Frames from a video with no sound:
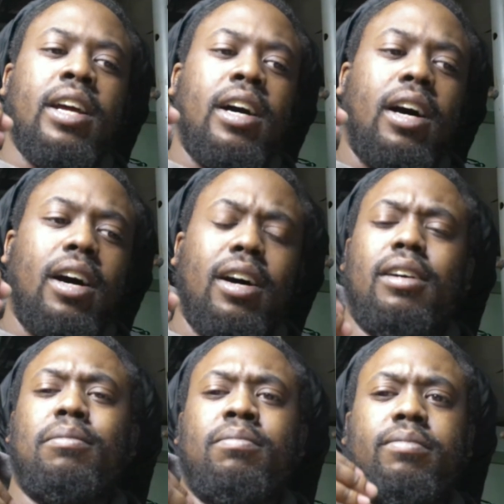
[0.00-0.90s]

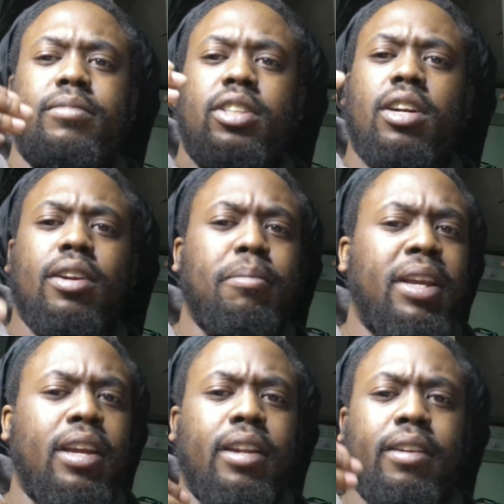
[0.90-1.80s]
You know what I
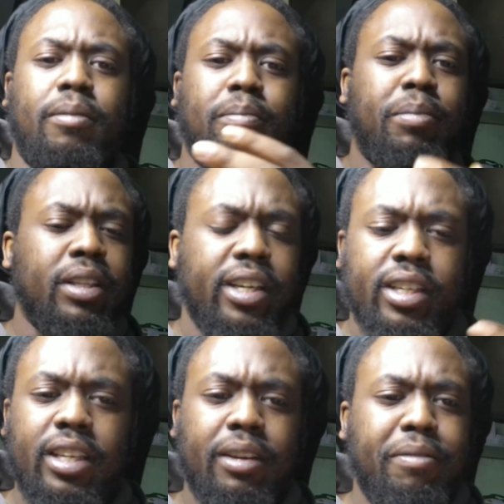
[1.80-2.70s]
mean?
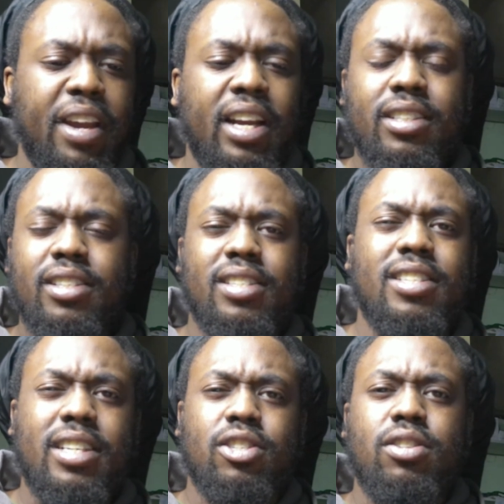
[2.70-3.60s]
Politically advanced.
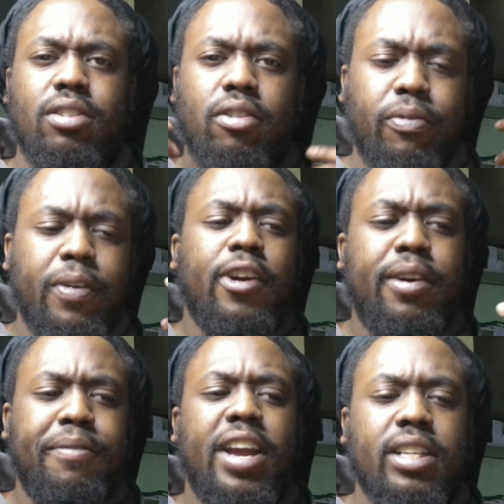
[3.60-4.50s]
It's a very
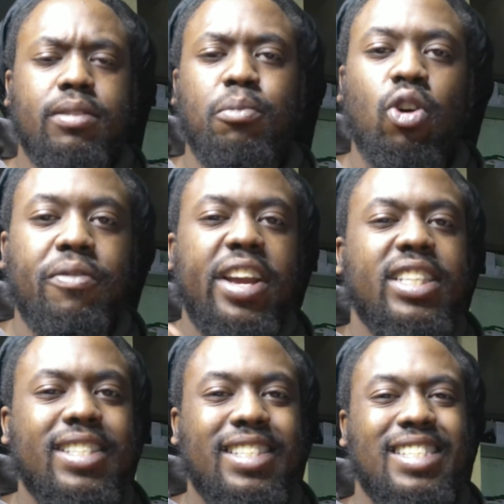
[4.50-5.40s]
advanced, more advanced
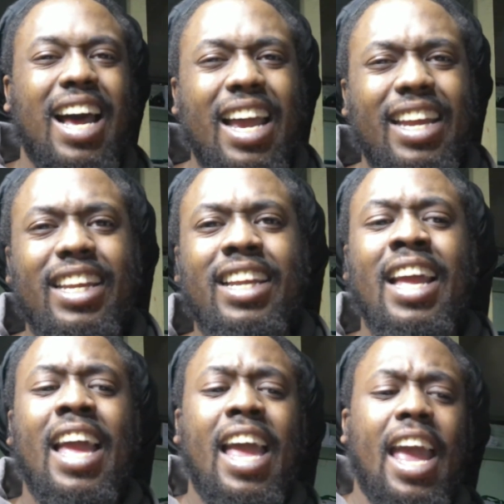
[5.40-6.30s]
society.
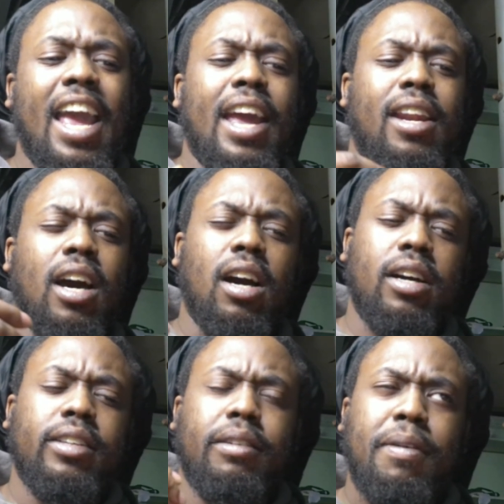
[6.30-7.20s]
And
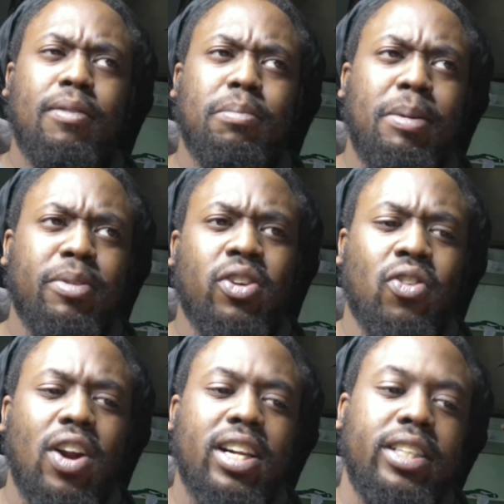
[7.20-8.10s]
if I remember
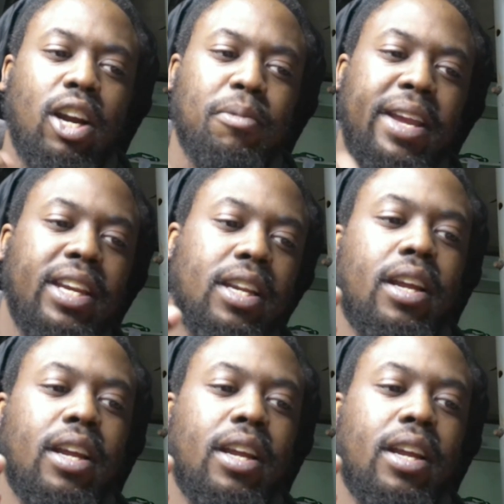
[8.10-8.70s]
correctly, our main